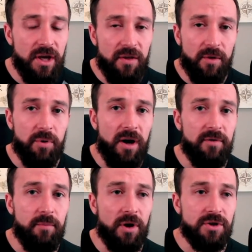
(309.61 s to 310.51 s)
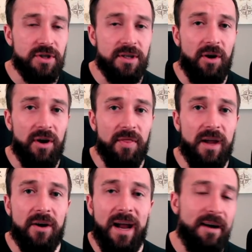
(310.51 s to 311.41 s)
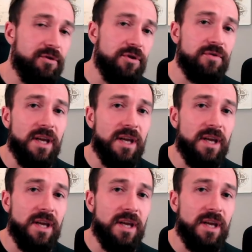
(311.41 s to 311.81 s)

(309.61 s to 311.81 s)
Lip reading: the profit margin on there after you've